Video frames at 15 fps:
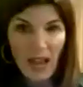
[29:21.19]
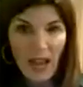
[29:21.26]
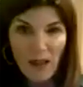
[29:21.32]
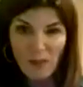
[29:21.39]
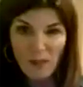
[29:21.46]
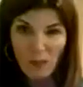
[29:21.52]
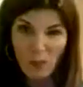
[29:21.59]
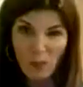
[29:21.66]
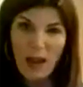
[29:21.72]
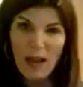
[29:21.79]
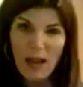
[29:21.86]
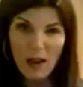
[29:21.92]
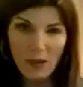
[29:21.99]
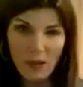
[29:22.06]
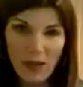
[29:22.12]
So the
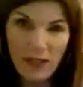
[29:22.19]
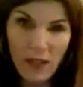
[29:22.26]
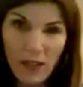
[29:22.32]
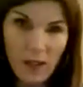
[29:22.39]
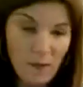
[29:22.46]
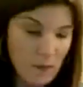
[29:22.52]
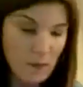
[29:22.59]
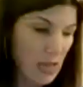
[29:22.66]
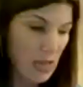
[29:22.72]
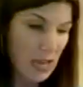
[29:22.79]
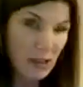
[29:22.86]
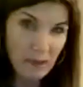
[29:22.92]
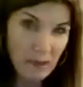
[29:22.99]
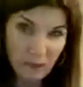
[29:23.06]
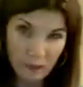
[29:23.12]
light brown
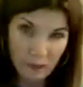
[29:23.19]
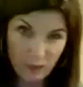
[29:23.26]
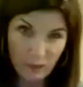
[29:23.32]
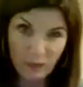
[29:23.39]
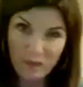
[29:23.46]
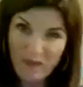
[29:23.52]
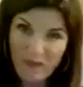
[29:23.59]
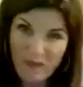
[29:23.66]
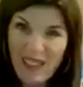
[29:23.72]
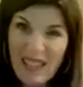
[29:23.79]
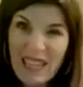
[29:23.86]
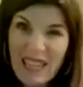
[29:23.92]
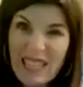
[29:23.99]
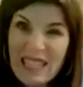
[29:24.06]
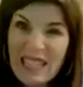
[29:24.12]
is gonna be
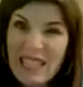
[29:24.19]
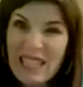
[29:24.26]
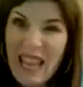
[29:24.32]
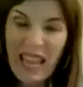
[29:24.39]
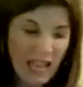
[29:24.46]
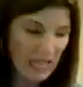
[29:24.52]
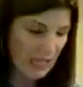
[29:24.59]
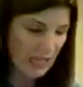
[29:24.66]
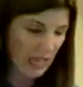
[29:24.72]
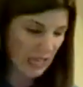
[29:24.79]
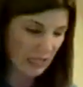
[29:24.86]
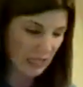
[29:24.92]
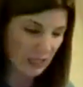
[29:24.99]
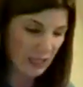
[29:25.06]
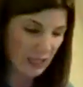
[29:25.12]

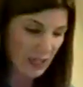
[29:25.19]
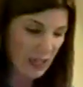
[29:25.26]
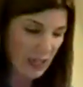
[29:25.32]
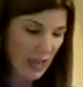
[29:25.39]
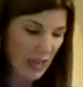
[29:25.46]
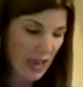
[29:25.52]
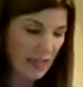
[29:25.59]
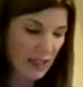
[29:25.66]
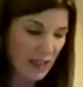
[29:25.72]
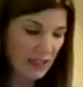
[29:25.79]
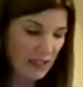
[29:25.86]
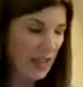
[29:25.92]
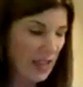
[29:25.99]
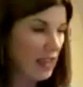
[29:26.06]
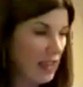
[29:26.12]
like a tan
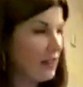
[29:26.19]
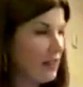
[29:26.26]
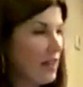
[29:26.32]
color,